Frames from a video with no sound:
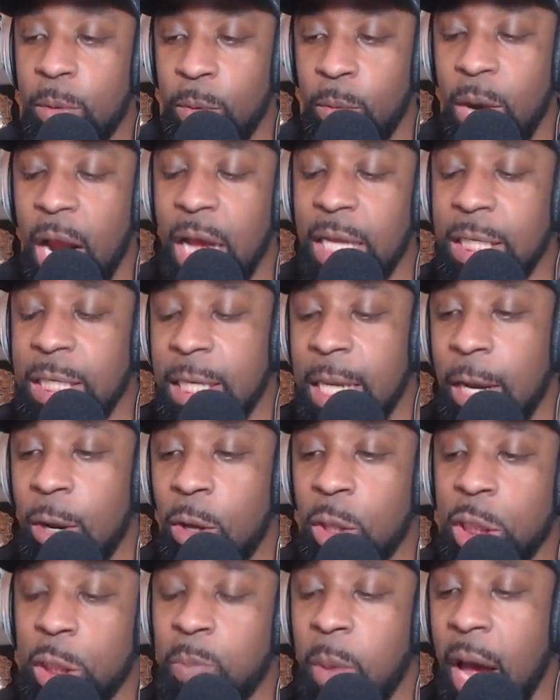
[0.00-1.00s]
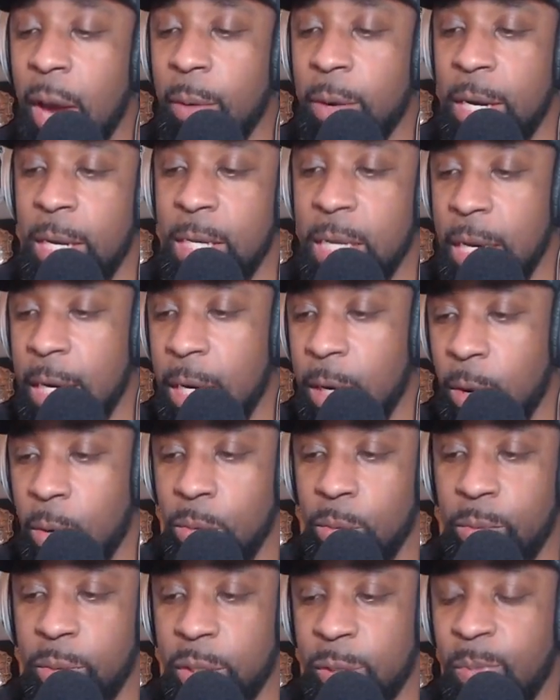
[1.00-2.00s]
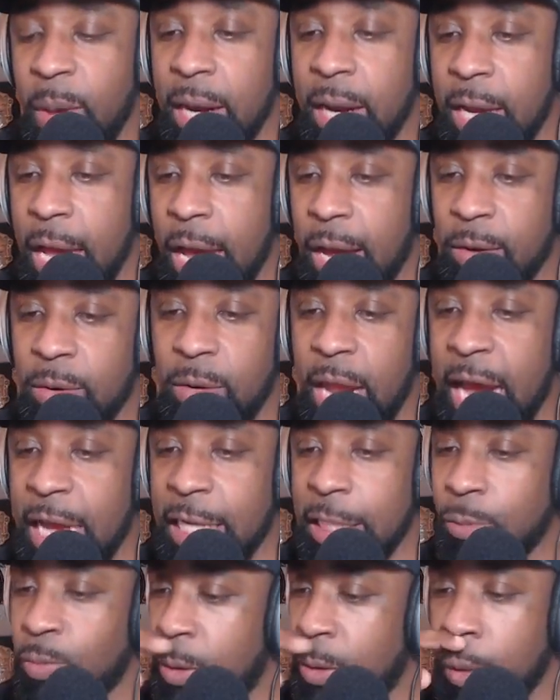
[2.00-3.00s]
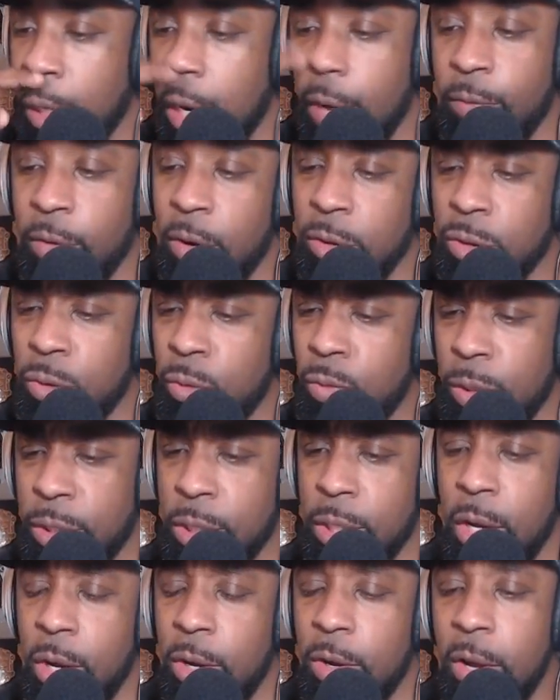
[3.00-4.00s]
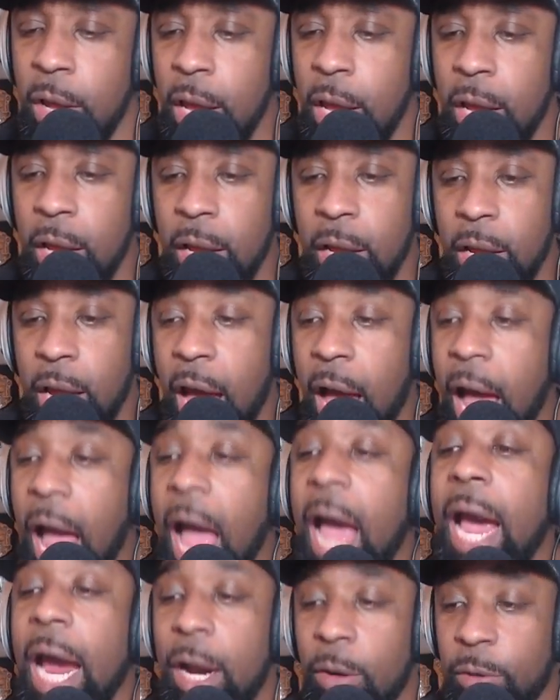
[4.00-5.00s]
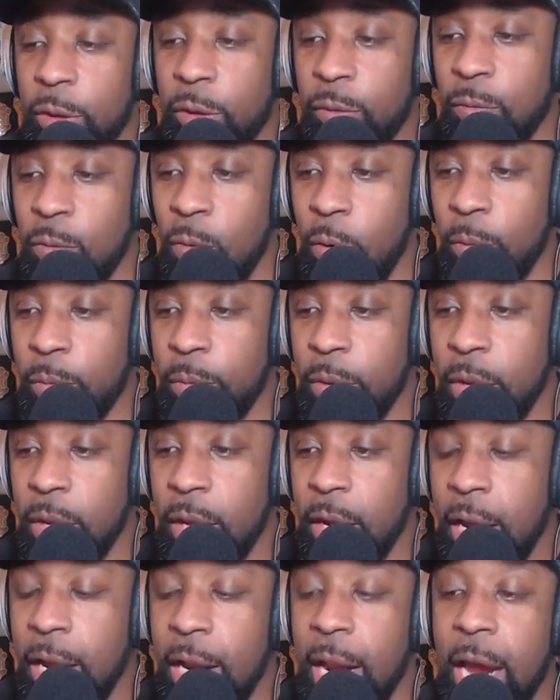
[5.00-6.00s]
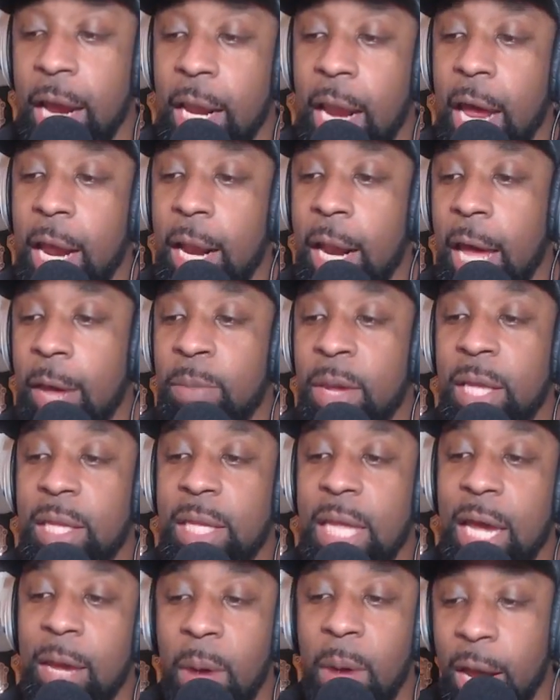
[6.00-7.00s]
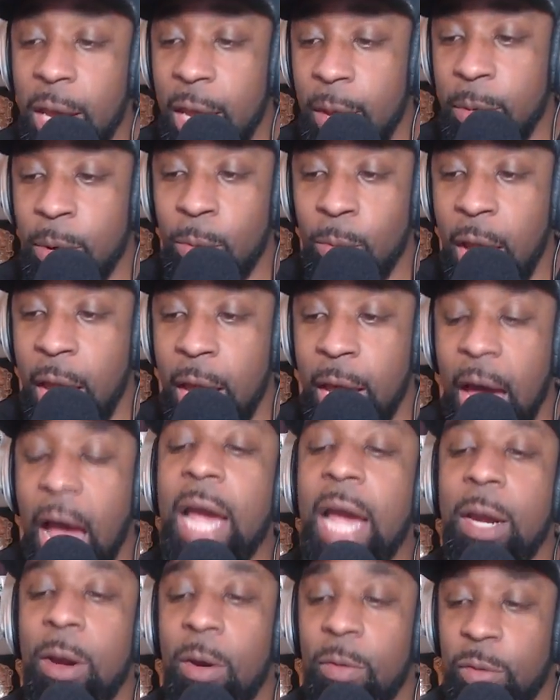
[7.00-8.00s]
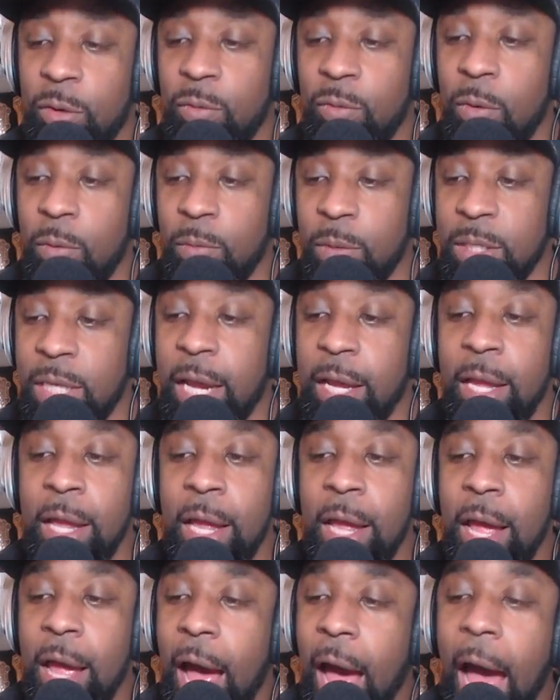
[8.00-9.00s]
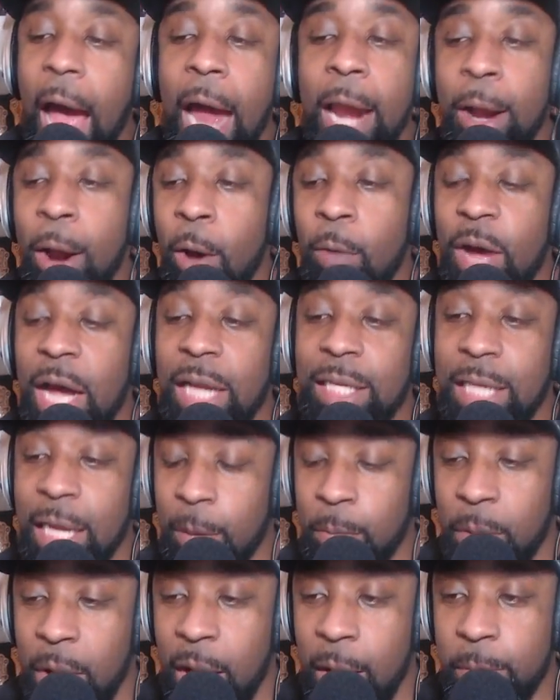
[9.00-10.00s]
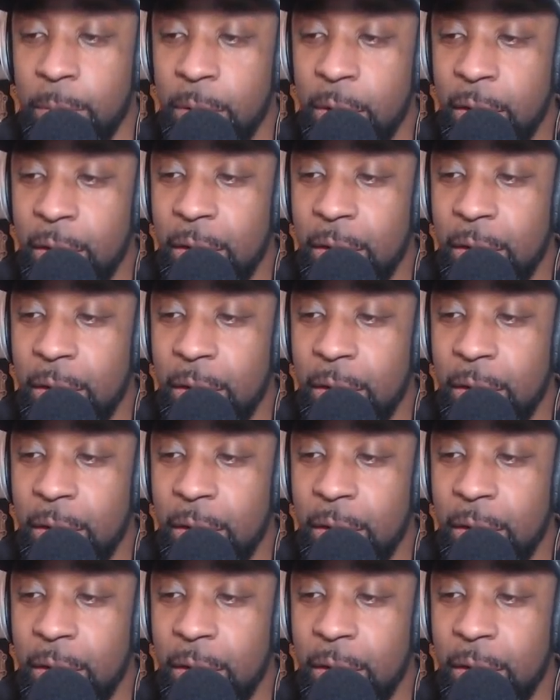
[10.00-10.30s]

when I seen that little spot when he did it on SmackDown last week, whatever, or 2 weeks ago, I got nervous for him. And like me thinking about him in the ring, I get nervous for him because like I know if I take a bump,